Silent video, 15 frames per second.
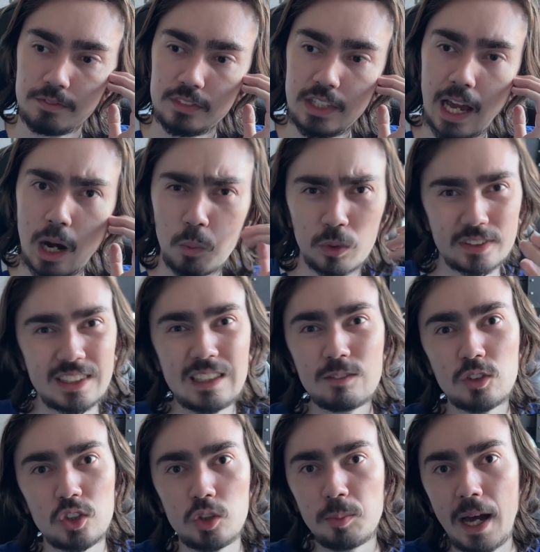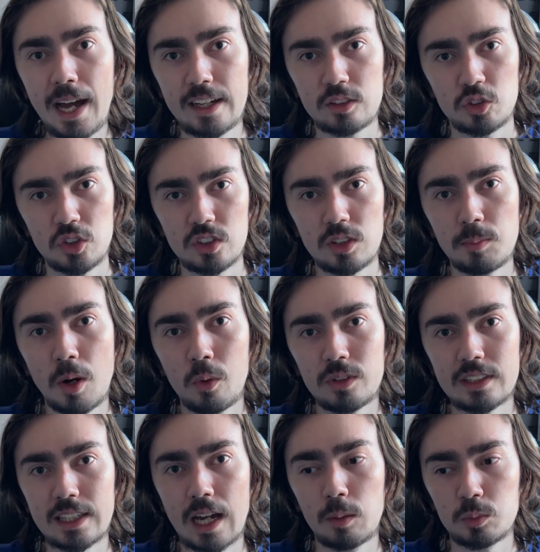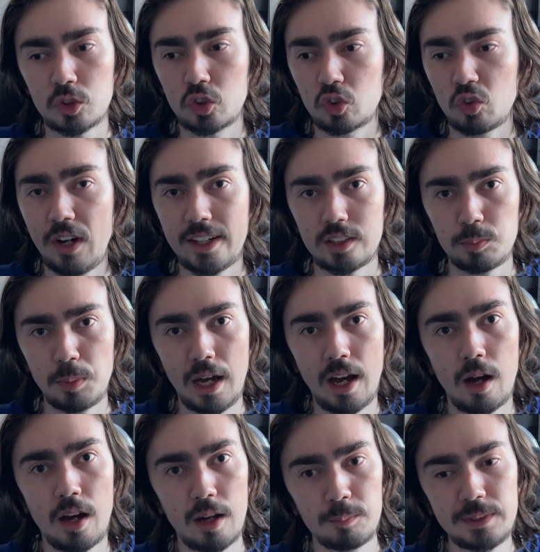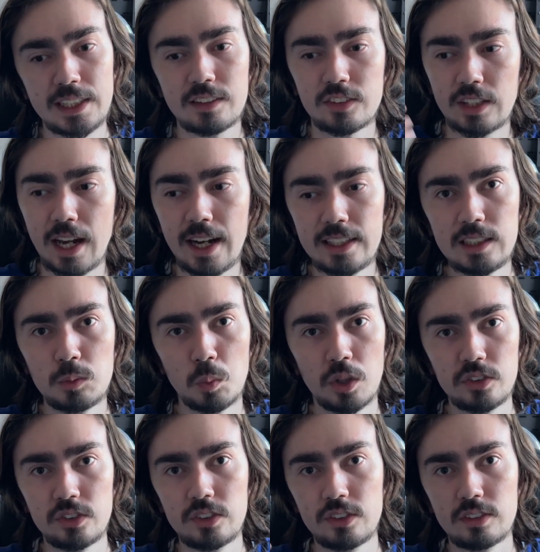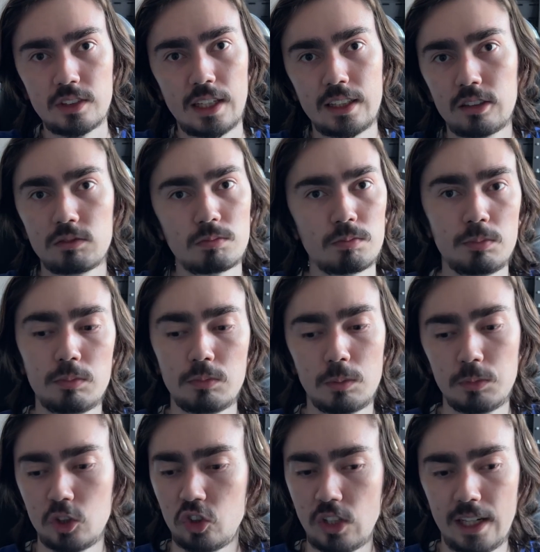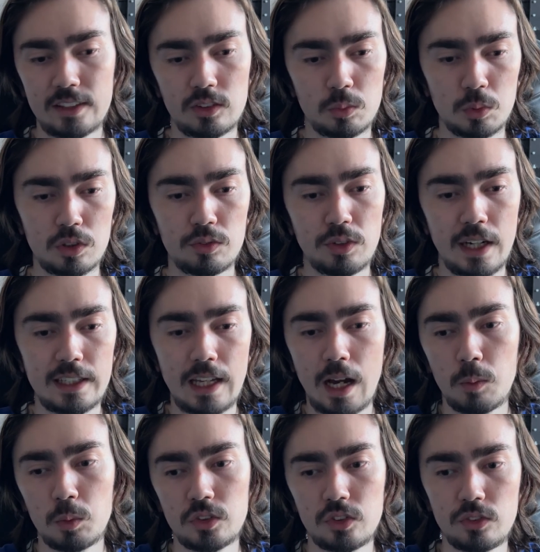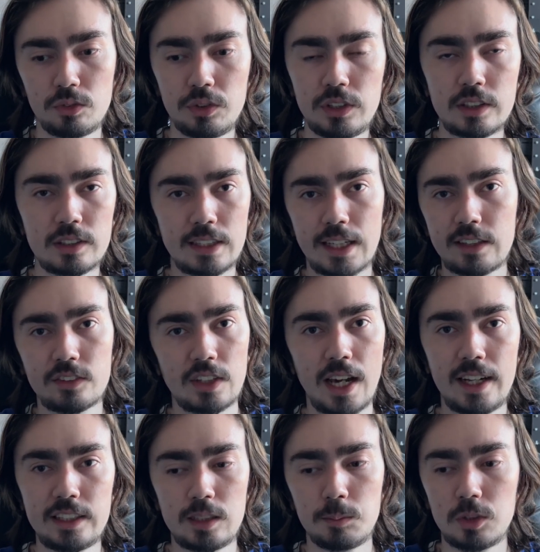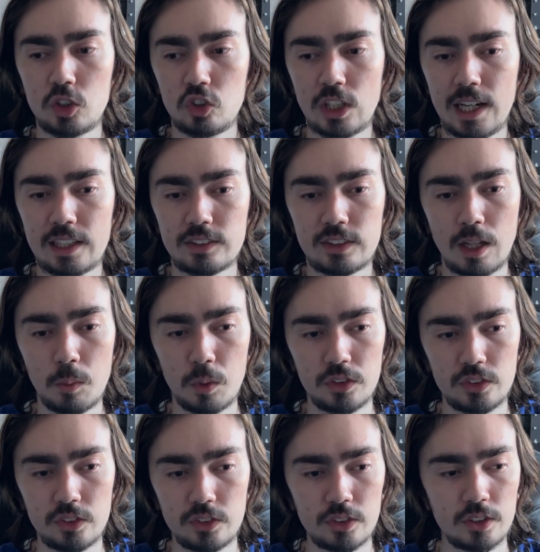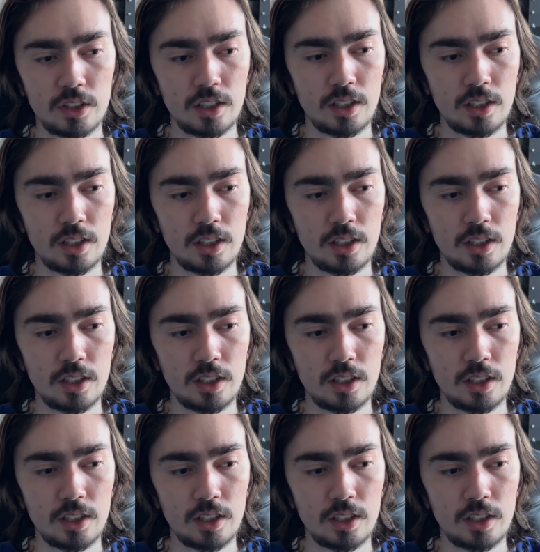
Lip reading: yeah, I wasn't even super anxious about it. Like, I was stressed, but my anxiety wasn't, like, my chest was fine. I wasn't feeling anxiety in my chest. I wasn't